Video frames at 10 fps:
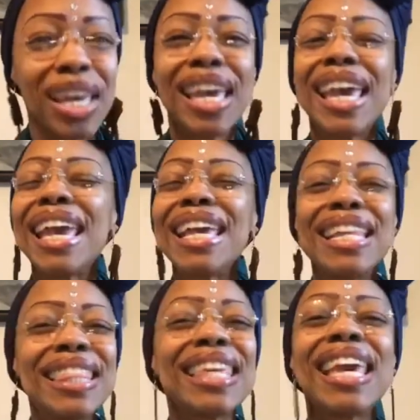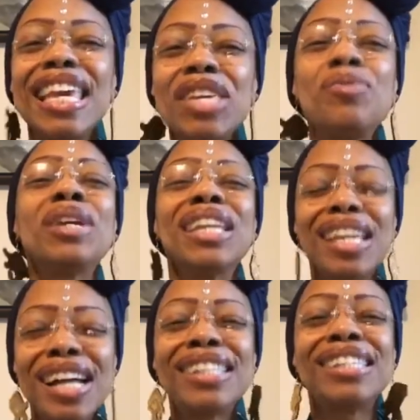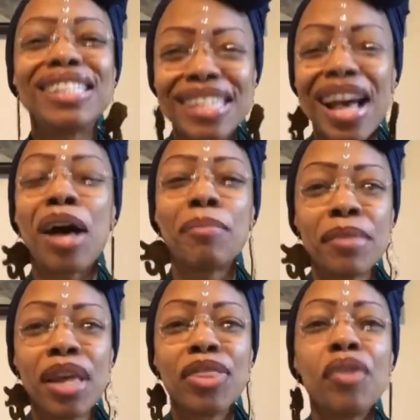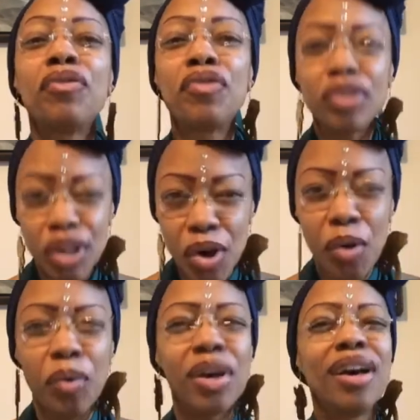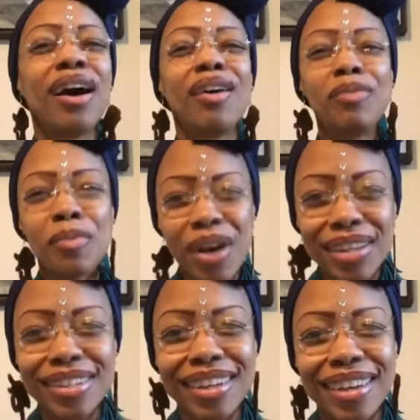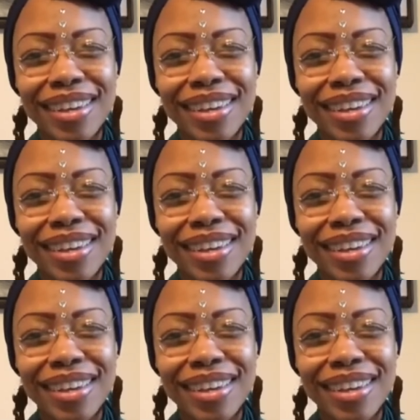anything. You cannot stop the flow of water.